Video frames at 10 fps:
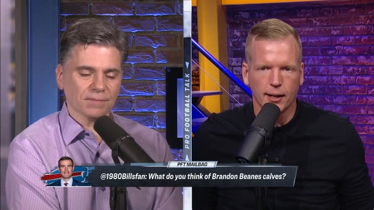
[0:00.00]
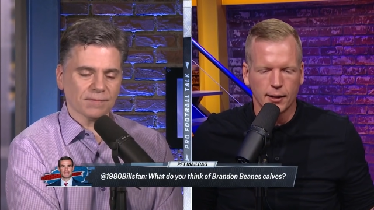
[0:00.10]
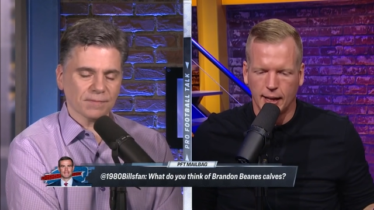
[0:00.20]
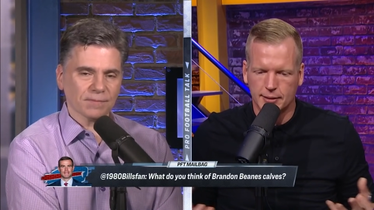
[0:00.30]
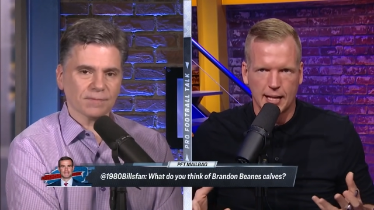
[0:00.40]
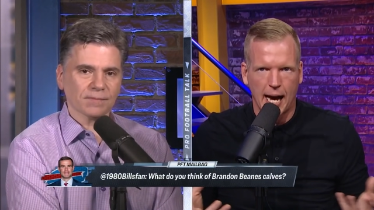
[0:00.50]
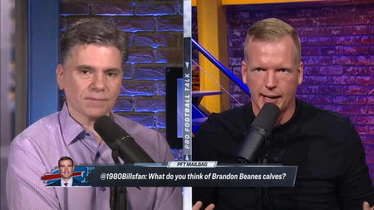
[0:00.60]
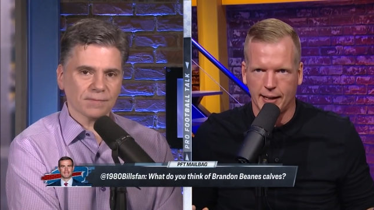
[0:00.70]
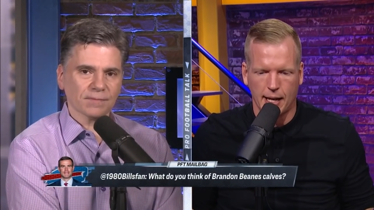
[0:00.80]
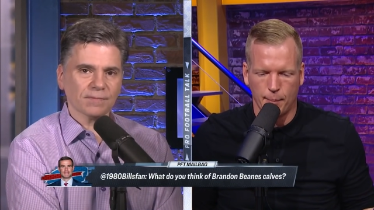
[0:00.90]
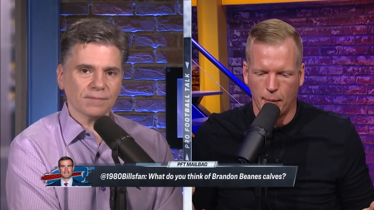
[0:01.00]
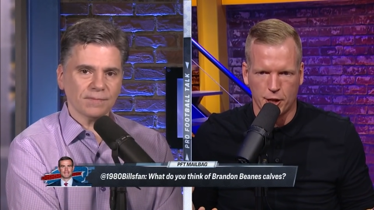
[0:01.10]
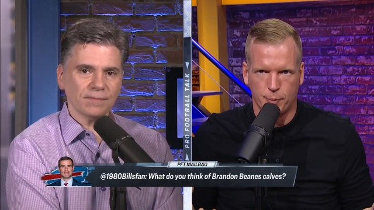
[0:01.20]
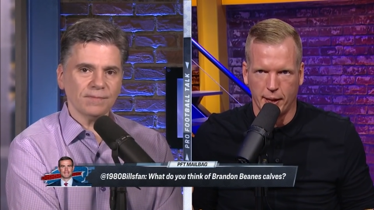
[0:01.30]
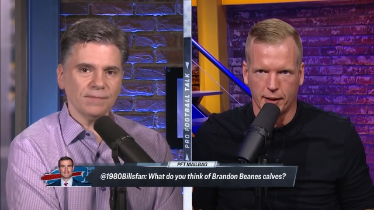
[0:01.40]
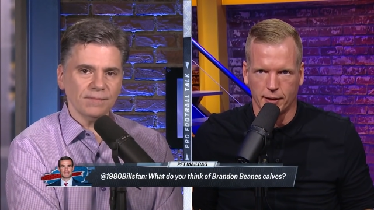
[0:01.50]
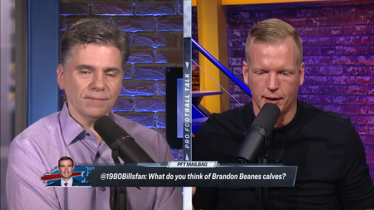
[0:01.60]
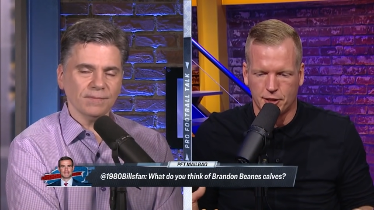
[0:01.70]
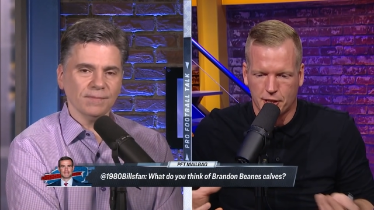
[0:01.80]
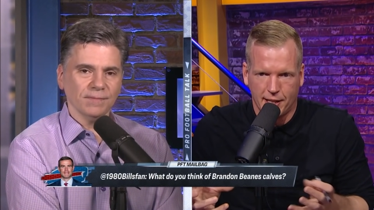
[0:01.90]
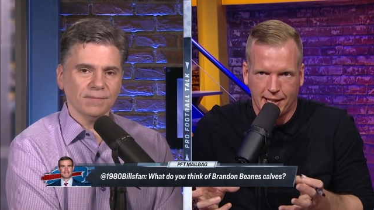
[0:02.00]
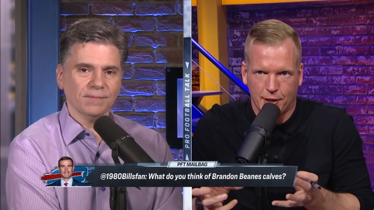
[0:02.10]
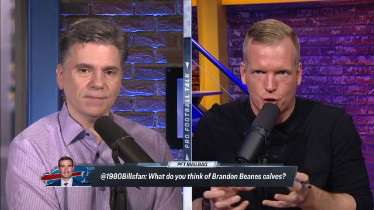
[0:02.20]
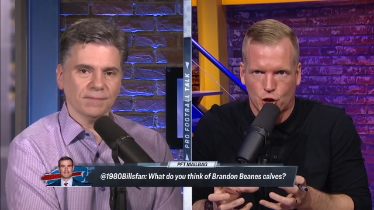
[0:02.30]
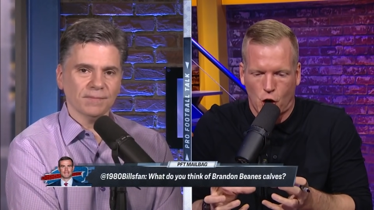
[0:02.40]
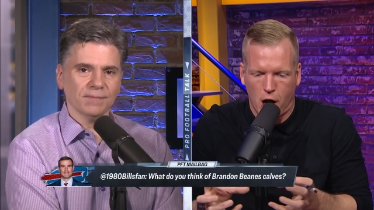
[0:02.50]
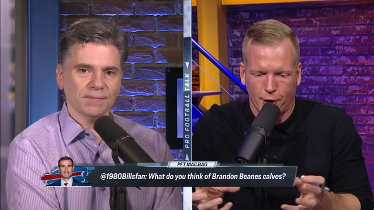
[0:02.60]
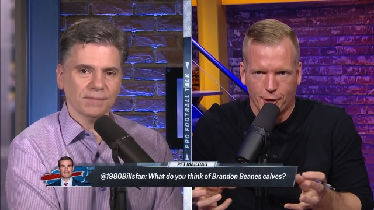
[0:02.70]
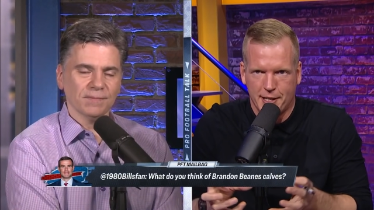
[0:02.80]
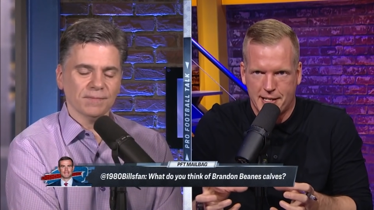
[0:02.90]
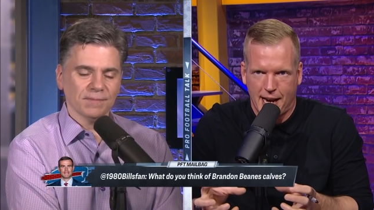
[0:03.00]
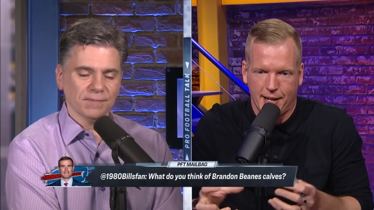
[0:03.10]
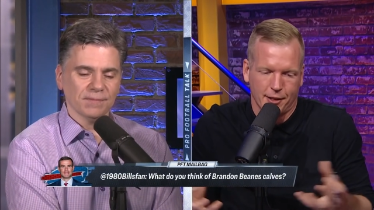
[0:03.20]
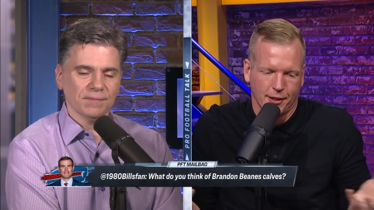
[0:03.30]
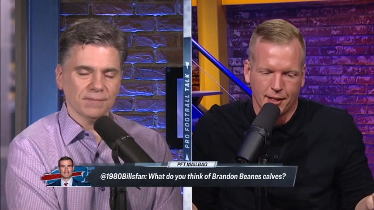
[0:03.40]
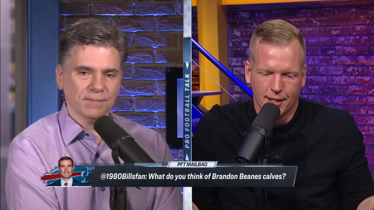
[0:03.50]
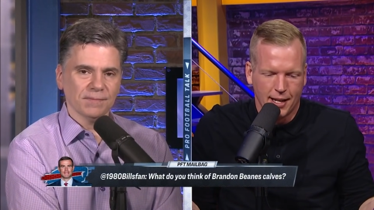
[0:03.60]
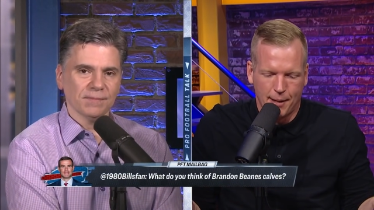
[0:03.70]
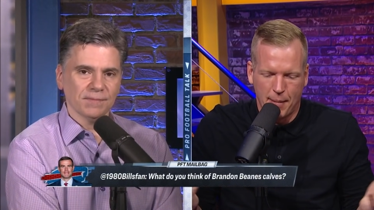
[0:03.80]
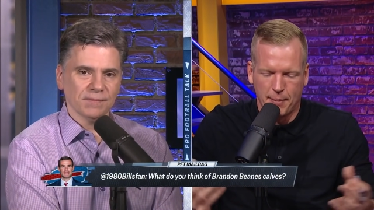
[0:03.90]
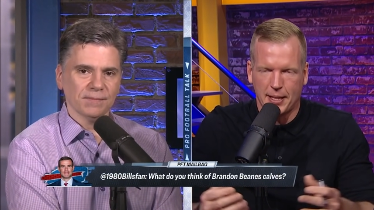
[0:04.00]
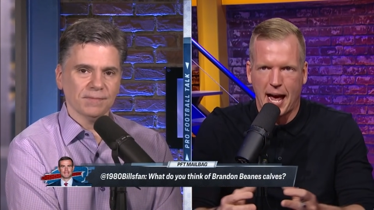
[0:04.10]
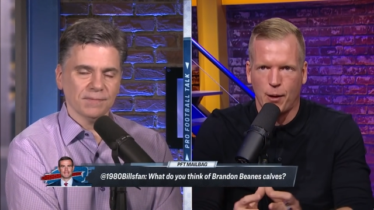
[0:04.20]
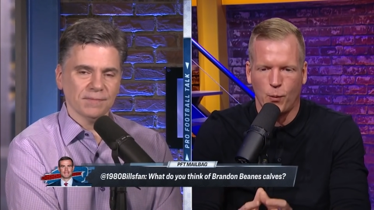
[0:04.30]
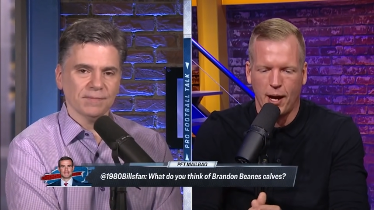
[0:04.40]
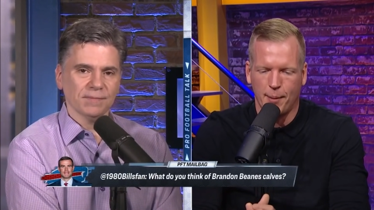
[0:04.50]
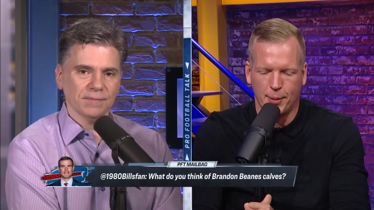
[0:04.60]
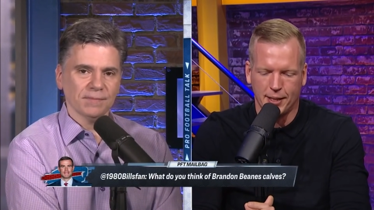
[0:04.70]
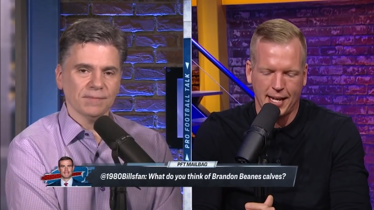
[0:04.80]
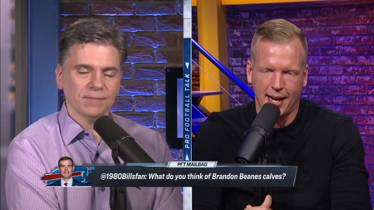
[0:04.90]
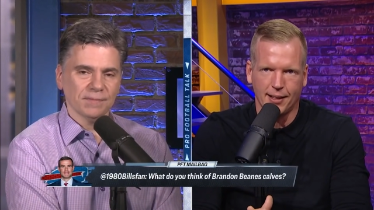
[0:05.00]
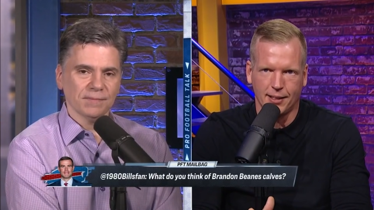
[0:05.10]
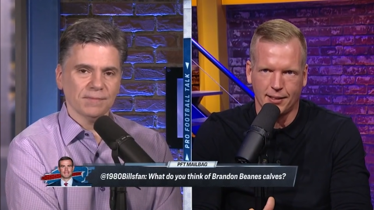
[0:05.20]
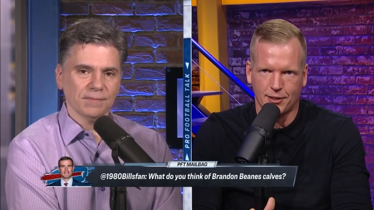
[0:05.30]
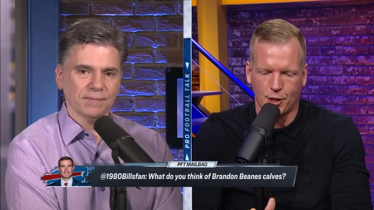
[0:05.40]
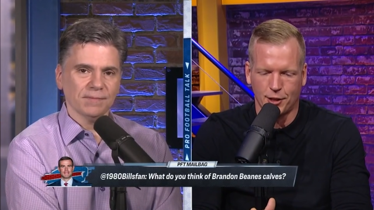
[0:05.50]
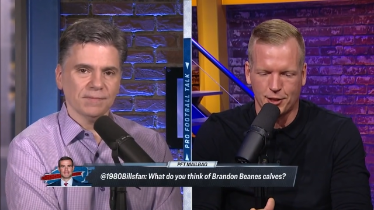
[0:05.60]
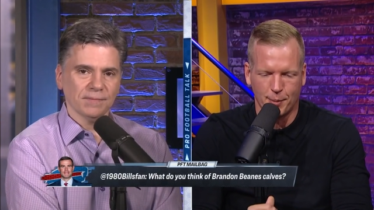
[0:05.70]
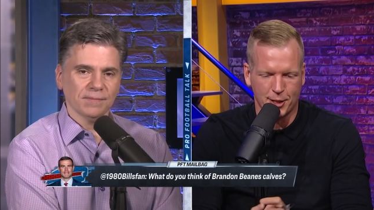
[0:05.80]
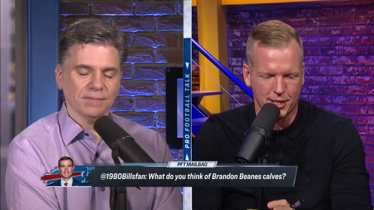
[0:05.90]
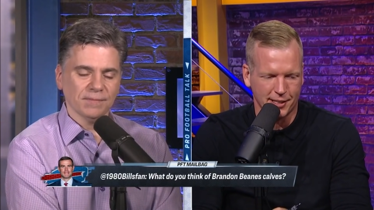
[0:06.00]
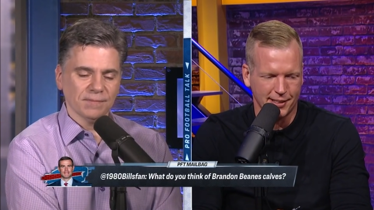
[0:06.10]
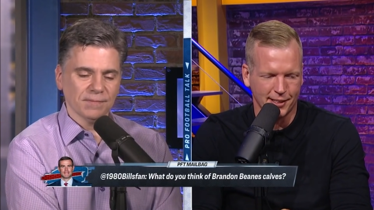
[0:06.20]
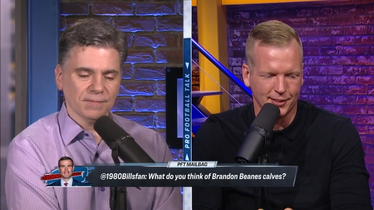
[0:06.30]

Speaker 1: It's not going to get much bigger. It's just going to get stronger and tighter and maybe that way, but yeah, there's only so much you can do.